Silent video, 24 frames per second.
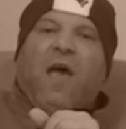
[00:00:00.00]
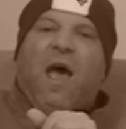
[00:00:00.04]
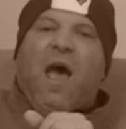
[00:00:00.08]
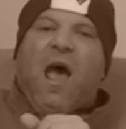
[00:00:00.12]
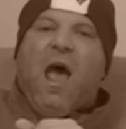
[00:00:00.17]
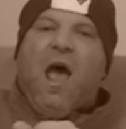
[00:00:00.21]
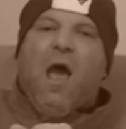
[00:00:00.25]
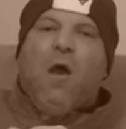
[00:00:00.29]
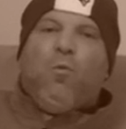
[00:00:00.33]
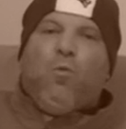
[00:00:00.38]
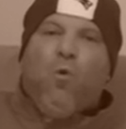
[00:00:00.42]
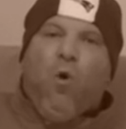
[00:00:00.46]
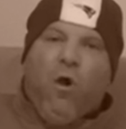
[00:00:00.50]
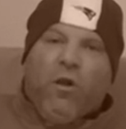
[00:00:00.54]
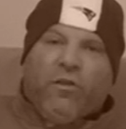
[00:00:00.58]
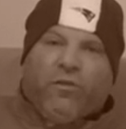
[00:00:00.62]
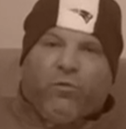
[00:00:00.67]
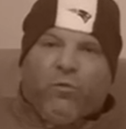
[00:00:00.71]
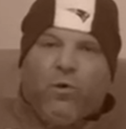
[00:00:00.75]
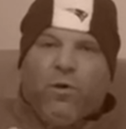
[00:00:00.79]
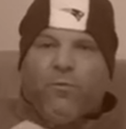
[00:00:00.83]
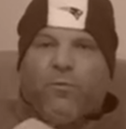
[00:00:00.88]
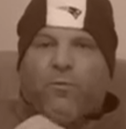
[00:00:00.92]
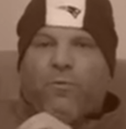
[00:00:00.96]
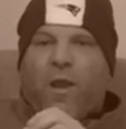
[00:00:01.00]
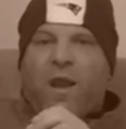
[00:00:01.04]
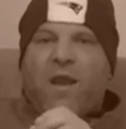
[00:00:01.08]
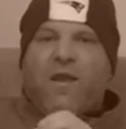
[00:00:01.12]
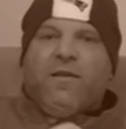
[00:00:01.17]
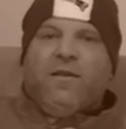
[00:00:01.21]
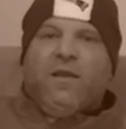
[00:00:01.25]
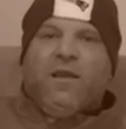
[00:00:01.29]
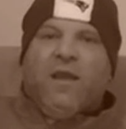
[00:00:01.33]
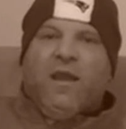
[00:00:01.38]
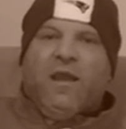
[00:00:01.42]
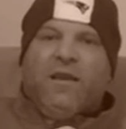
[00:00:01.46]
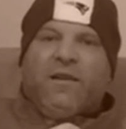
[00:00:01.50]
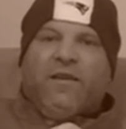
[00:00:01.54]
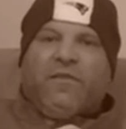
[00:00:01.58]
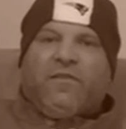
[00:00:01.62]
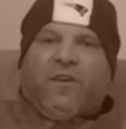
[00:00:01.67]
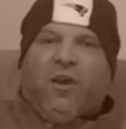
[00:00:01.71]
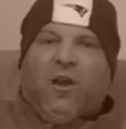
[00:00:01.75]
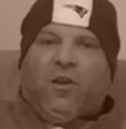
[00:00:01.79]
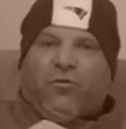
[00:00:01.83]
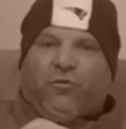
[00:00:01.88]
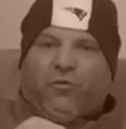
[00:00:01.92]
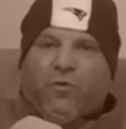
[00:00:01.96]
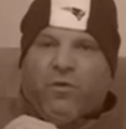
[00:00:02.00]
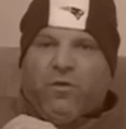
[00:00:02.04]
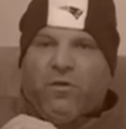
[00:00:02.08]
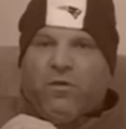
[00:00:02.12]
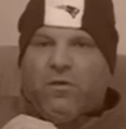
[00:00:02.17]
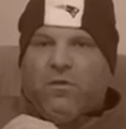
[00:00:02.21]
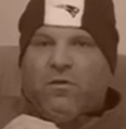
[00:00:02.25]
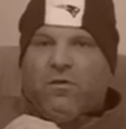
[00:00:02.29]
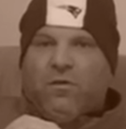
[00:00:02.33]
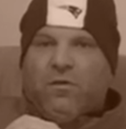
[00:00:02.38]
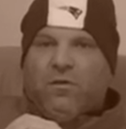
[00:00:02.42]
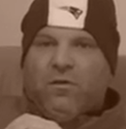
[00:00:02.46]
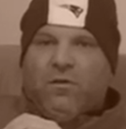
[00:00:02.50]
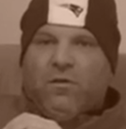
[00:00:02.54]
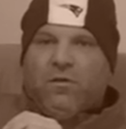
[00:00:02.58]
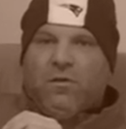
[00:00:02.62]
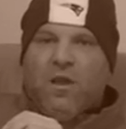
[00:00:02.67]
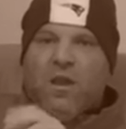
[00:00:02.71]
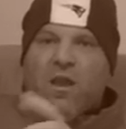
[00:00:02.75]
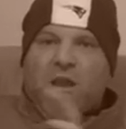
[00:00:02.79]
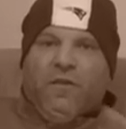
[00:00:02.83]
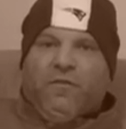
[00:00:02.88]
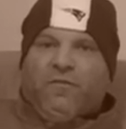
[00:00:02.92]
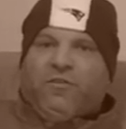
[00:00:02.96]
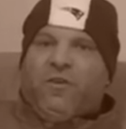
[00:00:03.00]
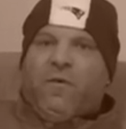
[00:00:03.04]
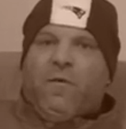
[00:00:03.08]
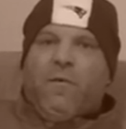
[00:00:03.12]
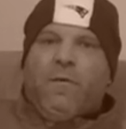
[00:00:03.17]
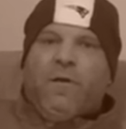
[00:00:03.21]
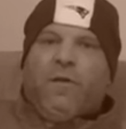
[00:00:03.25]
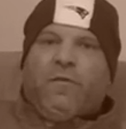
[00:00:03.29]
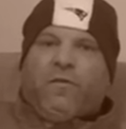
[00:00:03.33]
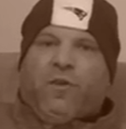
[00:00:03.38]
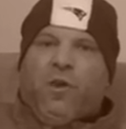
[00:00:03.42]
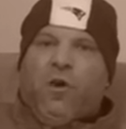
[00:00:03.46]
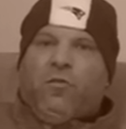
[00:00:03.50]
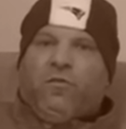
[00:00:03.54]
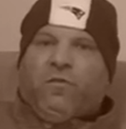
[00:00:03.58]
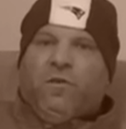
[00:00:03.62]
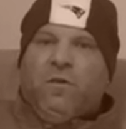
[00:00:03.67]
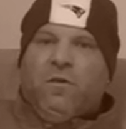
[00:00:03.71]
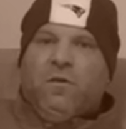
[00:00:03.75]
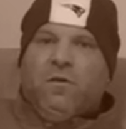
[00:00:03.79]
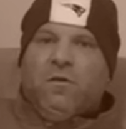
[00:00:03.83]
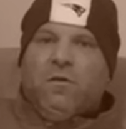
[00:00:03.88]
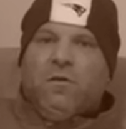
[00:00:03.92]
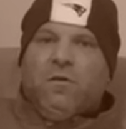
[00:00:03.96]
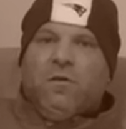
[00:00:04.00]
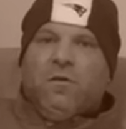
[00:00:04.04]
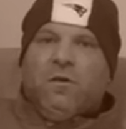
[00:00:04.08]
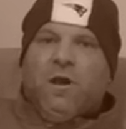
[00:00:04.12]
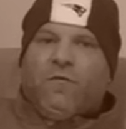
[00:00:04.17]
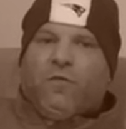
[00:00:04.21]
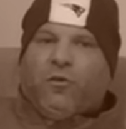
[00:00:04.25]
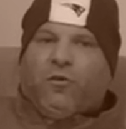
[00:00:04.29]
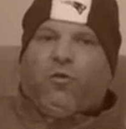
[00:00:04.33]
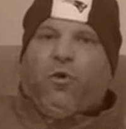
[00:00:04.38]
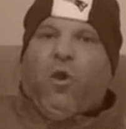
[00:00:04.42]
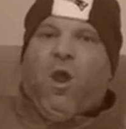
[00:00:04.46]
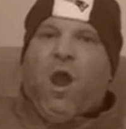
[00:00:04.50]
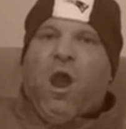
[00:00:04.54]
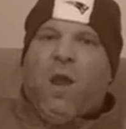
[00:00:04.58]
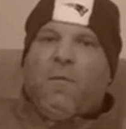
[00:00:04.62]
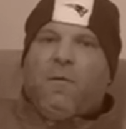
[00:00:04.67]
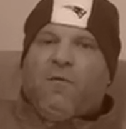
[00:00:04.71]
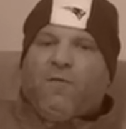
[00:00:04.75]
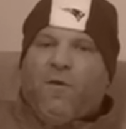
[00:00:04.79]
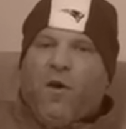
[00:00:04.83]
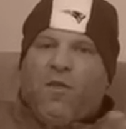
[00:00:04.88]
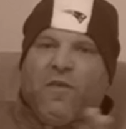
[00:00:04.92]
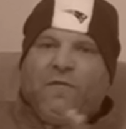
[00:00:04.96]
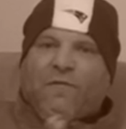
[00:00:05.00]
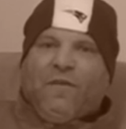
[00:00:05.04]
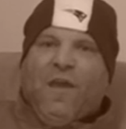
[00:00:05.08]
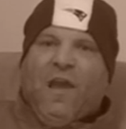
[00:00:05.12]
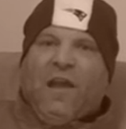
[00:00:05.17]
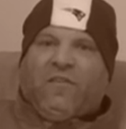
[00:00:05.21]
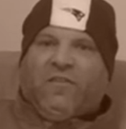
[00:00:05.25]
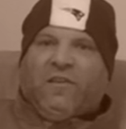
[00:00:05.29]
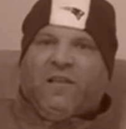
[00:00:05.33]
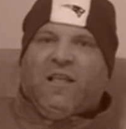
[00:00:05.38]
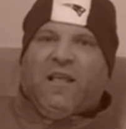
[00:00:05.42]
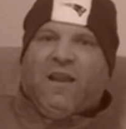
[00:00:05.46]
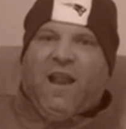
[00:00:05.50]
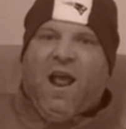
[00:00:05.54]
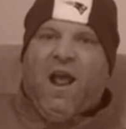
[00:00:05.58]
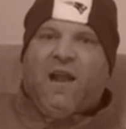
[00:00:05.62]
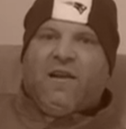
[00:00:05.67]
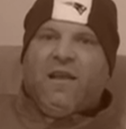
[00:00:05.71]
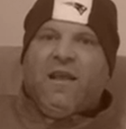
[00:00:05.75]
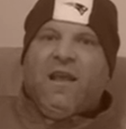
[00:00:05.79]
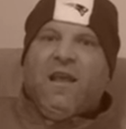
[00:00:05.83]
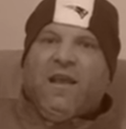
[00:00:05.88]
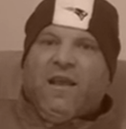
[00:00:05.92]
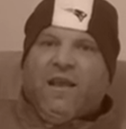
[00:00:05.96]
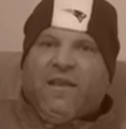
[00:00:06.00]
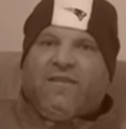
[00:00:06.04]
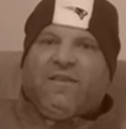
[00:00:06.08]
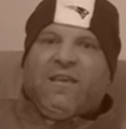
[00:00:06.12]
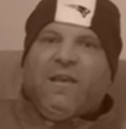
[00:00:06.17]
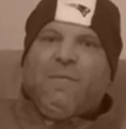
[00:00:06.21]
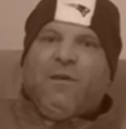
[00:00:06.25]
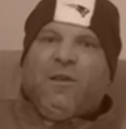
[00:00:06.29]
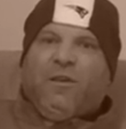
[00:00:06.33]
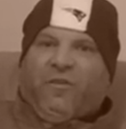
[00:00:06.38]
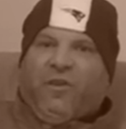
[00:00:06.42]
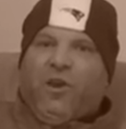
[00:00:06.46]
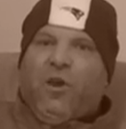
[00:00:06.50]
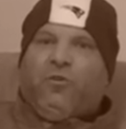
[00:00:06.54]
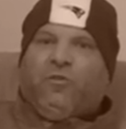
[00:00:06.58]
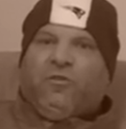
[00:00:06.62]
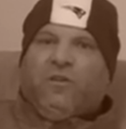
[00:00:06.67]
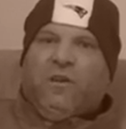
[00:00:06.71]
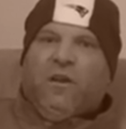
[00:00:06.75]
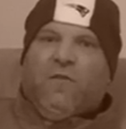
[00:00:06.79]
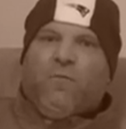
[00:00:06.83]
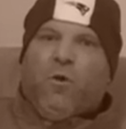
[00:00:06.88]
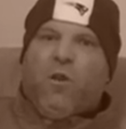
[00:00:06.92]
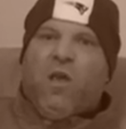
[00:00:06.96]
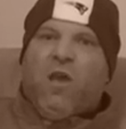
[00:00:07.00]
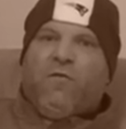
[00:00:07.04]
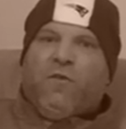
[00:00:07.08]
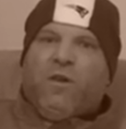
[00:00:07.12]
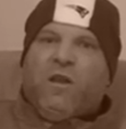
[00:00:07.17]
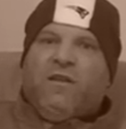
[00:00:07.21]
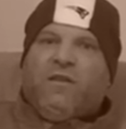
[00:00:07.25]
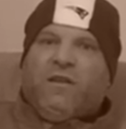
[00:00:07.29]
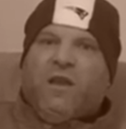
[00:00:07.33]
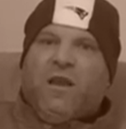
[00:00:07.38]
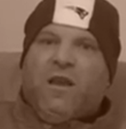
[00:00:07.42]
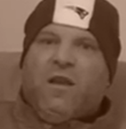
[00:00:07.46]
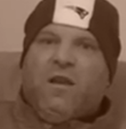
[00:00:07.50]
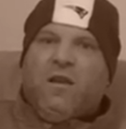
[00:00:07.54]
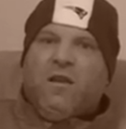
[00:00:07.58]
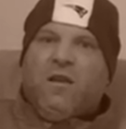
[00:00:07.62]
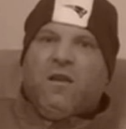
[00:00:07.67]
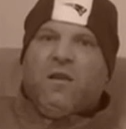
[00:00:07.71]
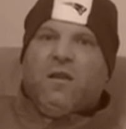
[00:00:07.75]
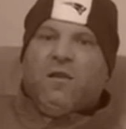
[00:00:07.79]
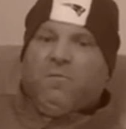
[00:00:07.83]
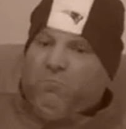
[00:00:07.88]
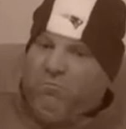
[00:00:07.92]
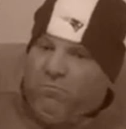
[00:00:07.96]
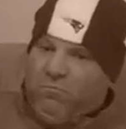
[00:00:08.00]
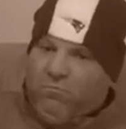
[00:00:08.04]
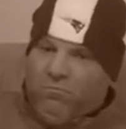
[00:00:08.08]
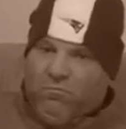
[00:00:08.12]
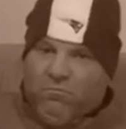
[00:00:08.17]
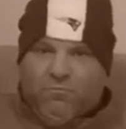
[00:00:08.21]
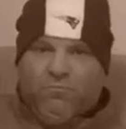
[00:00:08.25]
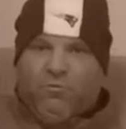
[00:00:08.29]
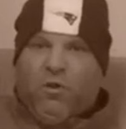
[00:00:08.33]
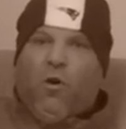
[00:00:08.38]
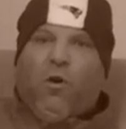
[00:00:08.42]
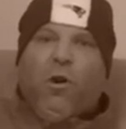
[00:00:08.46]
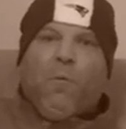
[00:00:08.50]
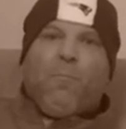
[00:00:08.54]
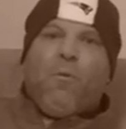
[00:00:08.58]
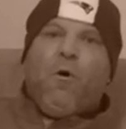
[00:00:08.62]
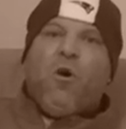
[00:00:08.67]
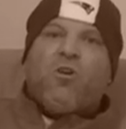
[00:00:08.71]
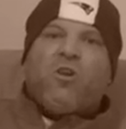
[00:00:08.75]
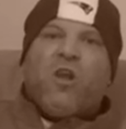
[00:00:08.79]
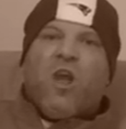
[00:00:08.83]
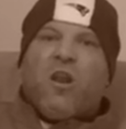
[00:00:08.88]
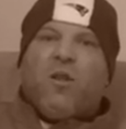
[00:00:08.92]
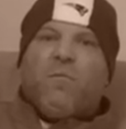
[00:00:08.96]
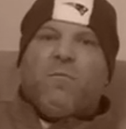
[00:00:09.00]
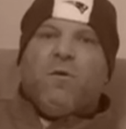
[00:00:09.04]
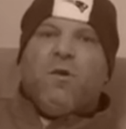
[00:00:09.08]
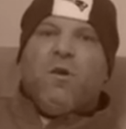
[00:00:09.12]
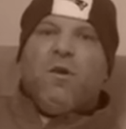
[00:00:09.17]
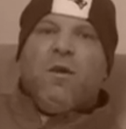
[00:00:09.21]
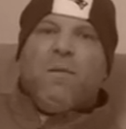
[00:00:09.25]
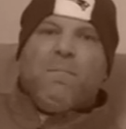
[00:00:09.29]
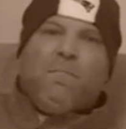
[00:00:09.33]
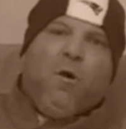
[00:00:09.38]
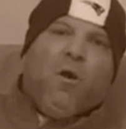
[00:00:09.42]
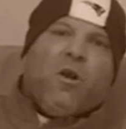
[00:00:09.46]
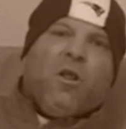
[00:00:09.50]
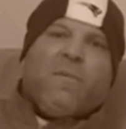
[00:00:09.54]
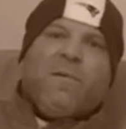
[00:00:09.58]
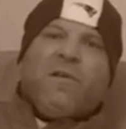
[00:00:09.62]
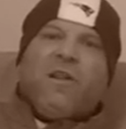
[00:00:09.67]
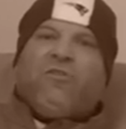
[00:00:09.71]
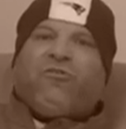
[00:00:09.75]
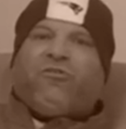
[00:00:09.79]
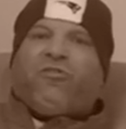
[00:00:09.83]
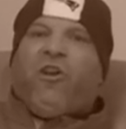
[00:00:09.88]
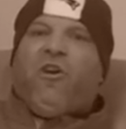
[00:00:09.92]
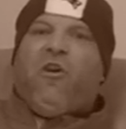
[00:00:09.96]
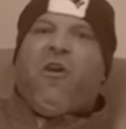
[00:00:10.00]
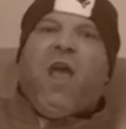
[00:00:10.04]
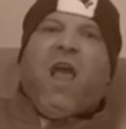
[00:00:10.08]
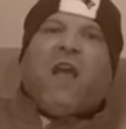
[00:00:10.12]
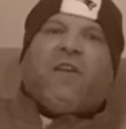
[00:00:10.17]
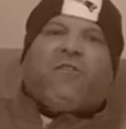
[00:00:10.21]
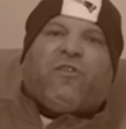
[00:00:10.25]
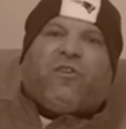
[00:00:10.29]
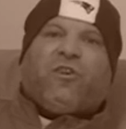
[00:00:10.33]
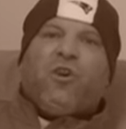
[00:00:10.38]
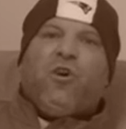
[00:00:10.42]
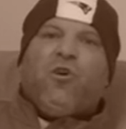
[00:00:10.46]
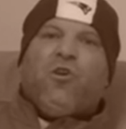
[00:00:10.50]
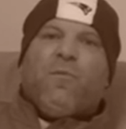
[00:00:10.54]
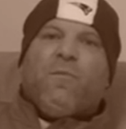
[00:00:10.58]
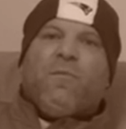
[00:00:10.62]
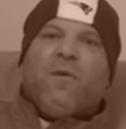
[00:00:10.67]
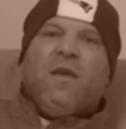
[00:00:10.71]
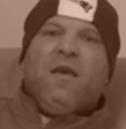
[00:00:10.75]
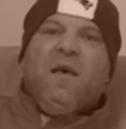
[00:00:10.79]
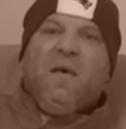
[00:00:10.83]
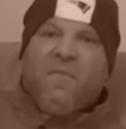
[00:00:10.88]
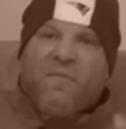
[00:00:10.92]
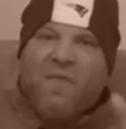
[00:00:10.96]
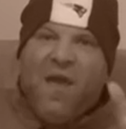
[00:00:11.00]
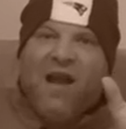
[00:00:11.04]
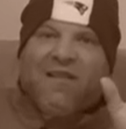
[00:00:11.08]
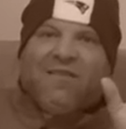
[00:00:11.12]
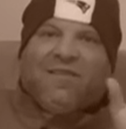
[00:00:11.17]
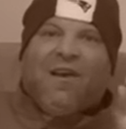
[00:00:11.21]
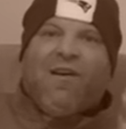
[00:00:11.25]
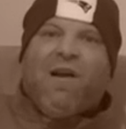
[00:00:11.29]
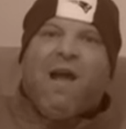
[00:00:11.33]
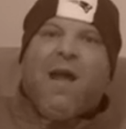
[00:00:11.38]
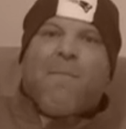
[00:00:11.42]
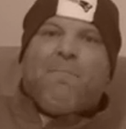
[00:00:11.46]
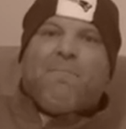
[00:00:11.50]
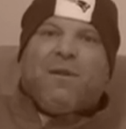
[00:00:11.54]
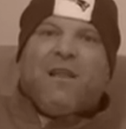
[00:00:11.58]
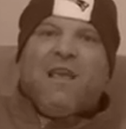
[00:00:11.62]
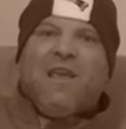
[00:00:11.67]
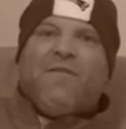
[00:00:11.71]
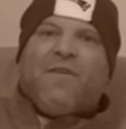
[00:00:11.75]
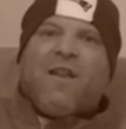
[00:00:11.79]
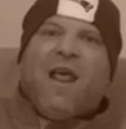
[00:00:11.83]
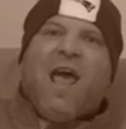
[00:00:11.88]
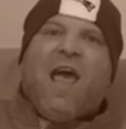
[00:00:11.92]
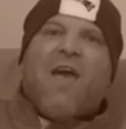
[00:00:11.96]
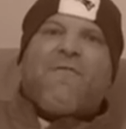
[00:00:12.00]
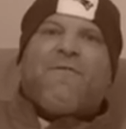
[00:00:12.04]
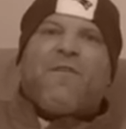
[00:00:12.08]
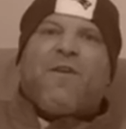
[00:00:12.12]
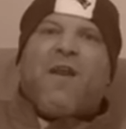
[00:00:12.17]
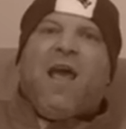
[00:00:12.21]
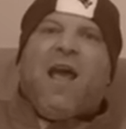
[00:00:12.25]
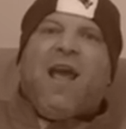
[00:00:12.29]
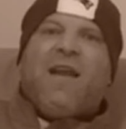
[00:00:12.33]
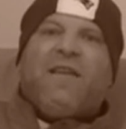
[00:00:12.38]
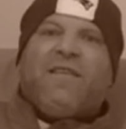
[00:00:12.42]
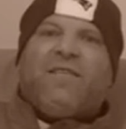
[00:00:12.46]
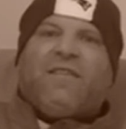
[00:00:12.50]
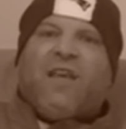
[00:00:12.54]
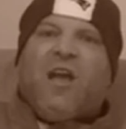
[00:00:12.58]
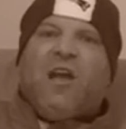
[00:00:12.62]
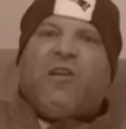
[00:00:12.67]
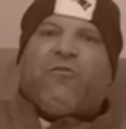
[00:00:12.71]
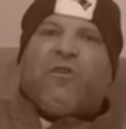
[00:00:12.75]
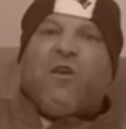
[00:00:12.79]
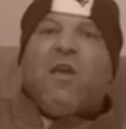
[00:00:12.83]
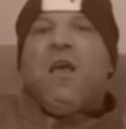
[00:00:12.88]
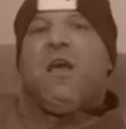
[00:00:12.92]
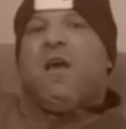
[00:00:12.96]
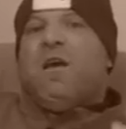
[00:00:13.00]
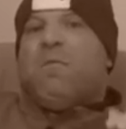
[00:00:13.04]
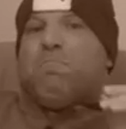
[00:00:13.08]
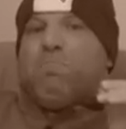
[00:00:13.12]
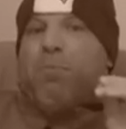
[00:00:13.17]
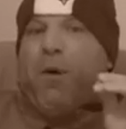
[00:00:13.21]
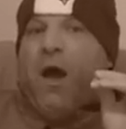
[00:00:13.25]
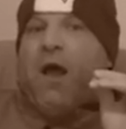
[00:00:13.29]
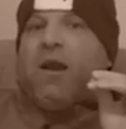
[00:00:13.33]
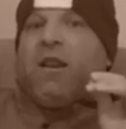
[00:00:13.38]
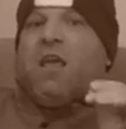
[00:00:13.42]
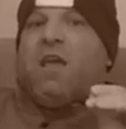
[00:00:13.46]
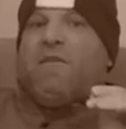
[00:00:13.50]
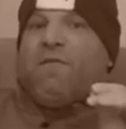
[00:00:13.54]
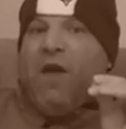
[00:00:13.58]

I want what's right in this country. If Zimmerman's guilty of the crime, of all the facts that laid out, and Zimmy's guilty of whatever he did, throw a book at him. Put him in a chair, execute him. That's how I believe an eye for an eye in this country. But if